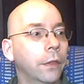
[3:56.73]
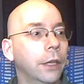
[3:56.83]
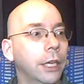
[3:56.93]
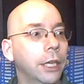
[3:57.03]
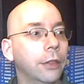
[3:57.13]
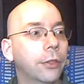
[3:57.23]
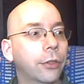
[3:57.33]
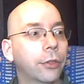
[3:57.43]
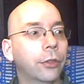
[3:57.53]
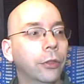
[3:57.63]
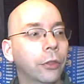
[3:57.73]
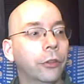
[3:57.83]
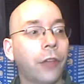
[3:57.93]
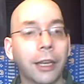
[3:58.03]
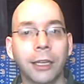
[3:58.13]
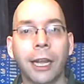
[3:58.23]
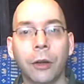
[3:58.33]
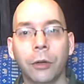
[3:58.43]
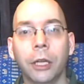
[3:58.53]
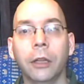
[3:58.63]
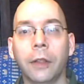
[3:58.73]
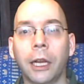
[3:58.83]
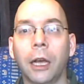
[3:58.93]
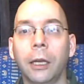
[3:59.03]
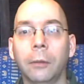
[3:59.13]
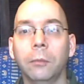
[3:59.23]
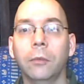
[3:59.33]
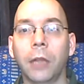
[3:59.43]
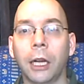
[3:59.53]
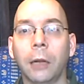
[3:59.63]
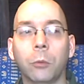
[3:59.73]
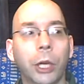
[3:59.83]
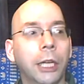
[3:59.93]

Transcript: The second area that I'm